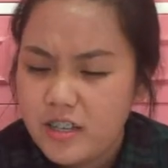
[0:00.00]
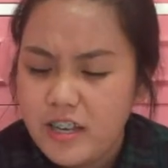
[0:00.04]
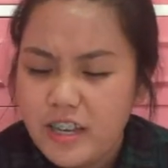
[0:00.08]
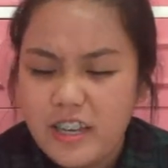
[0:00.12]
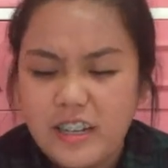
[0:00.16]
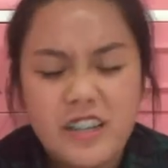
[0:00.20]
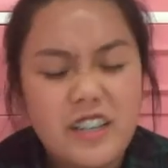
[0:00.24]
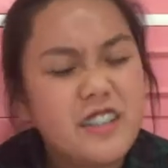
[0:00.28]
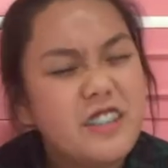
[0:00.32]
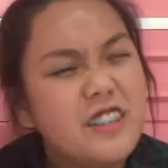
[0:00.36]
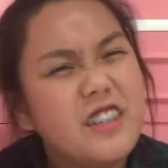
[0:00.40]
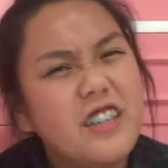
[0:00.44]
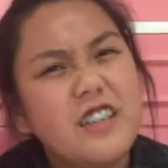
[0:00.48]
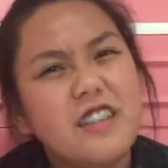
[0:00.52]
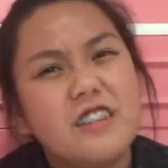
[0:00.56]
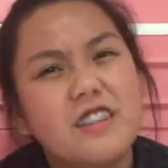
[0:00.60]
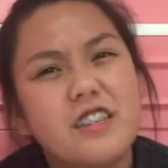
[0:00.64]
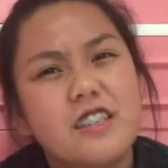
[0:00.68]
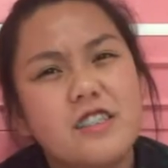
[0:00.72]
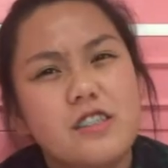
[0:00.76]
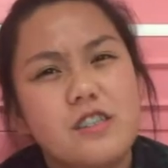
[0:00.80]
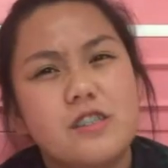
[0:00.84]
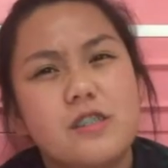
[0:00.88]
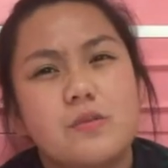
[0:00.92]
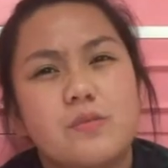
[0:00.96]
And I think
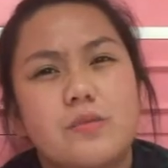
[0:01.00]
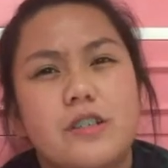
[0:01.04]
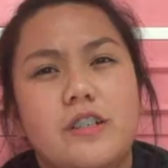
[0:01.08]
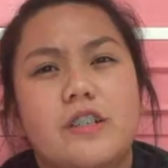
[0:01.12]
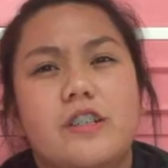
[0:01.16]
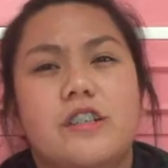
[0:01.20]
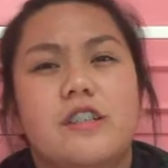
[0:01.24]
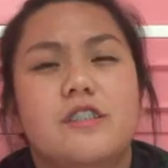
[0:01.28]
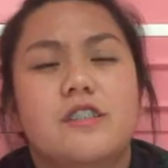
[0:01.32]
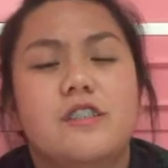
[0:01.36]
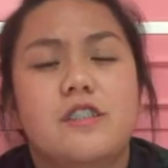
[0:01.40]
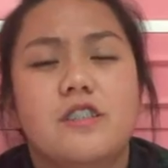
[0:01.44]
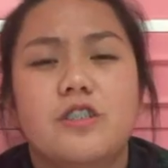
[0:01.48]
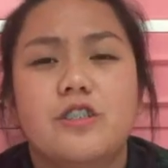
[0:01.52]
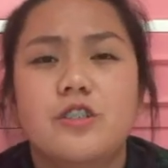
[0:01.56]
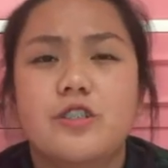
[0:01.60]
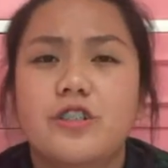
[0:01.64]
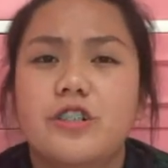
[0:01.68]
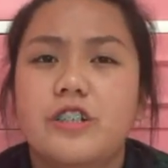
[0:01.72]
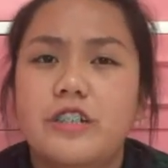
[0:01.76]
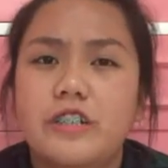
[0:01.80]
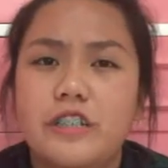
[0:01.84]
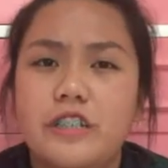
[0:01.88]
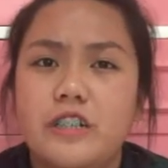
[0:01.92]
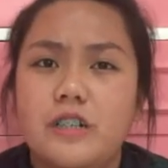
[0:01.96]
this is when
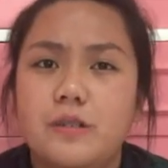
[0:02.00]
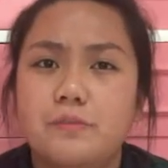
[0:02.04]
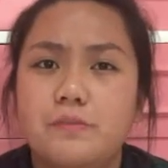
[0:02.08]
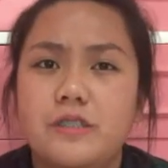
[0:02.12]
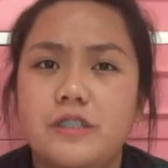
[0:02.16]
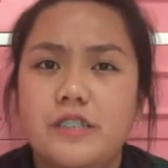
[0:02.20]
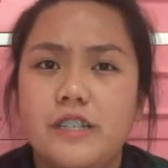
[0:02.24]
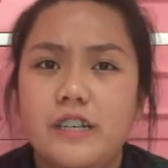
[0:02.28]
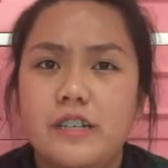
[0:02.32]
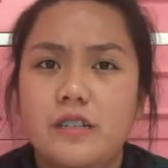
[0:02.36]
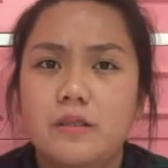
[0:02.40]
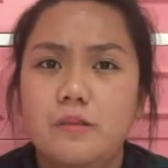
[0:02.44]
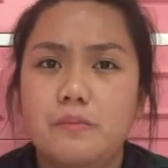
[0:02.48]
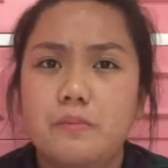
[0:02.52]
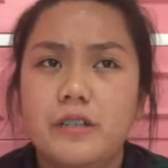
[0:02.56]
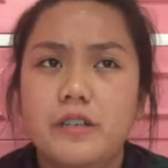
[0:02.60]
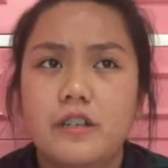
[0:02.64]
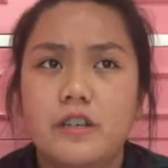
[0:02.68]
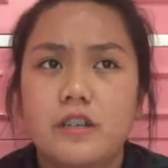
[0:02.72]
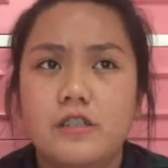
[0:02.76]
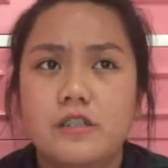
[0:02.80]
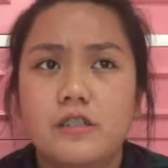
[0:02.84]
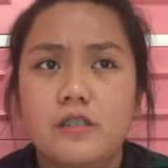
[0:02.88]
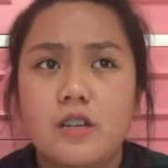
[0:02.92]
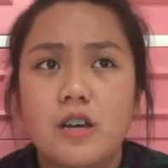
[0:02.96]
insecurity comes in,
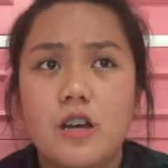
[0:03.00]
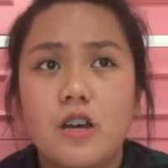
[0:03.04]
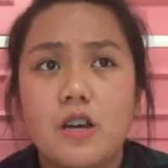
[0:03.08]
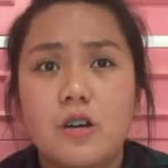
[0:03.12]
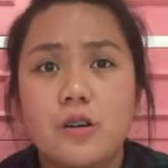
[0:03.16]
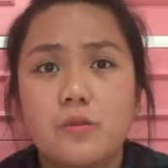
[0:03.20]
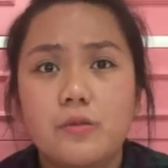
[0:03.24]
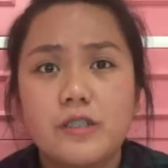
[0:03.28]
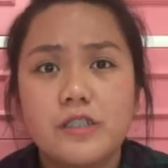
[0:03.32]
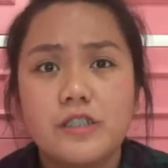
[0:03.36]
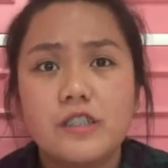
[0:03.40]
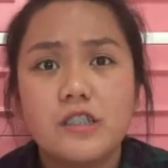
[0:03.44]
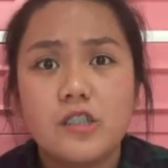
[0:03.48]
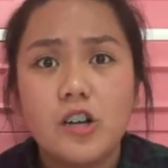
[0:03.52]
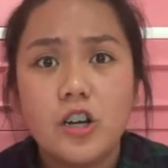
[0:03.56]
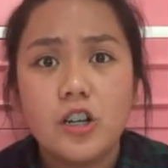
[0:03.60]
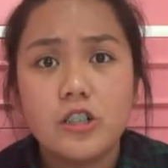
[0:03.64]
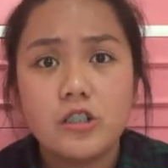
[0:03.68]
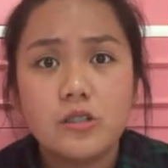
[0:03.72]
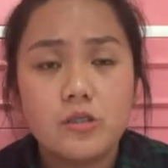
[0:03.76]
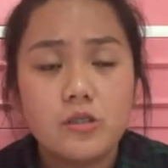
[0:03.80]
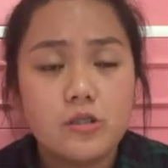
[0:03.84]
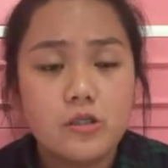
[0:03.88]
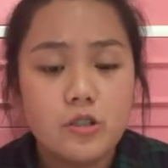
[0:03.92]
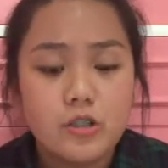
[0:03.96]
because we
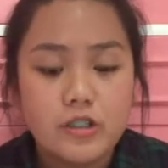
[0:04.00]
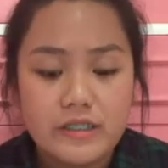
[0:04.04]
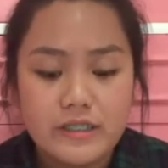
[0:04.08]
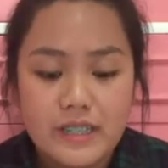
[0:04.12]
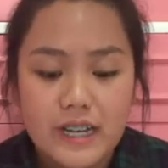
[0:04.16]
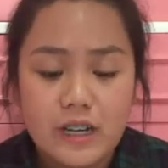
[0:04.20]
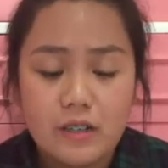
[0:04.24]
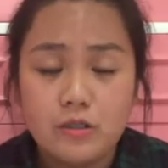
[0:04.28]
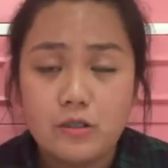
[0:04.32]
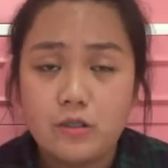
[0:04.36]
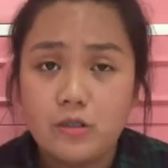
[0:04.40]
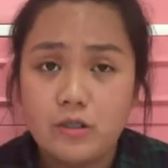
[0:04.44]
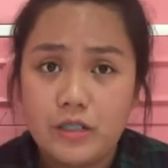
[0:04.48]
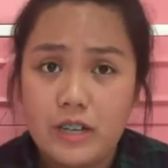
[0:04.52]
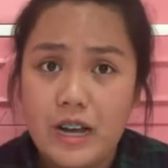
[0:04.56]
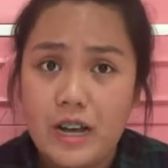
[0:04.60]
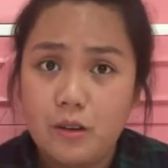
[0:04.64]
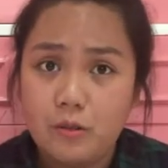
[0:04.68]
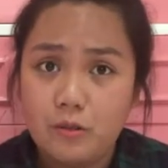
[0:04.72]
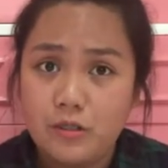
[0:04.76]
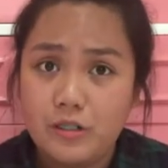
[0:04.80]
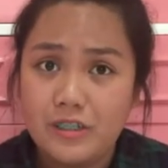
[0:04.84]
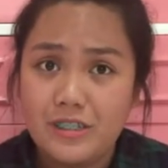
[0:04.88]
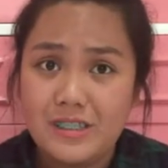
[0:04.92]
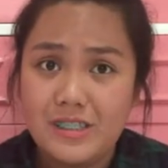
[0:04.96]
start to look down on
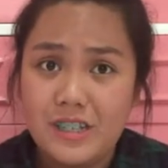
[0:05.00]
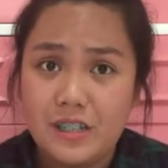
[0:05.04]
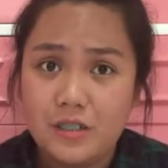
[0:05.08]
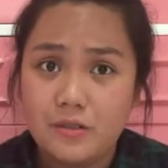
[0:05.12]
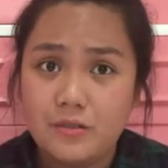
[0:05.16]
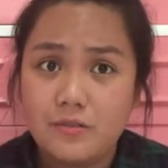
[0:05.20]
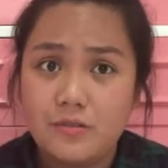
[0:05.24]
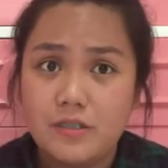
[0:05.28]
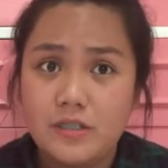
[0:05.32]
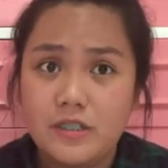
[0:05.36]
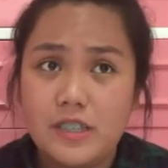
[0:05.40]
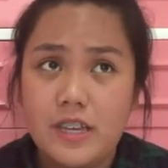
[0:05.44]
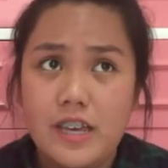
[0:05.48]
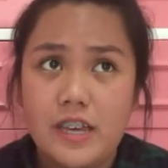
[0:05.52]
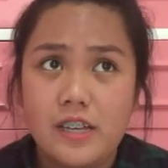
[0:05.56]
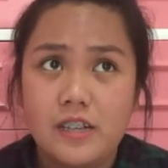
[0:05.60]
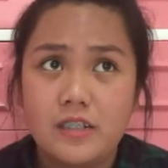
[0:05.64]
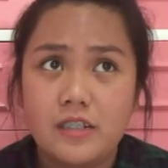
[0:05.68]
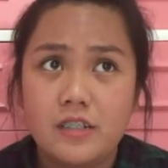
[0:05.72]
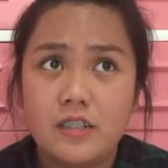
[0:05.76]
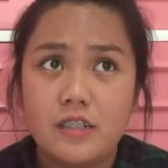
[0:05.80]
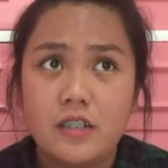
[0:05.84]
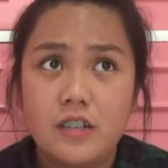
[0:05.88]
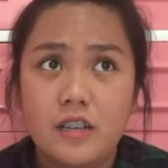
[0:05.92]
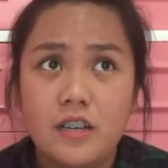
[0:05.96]
ourselves and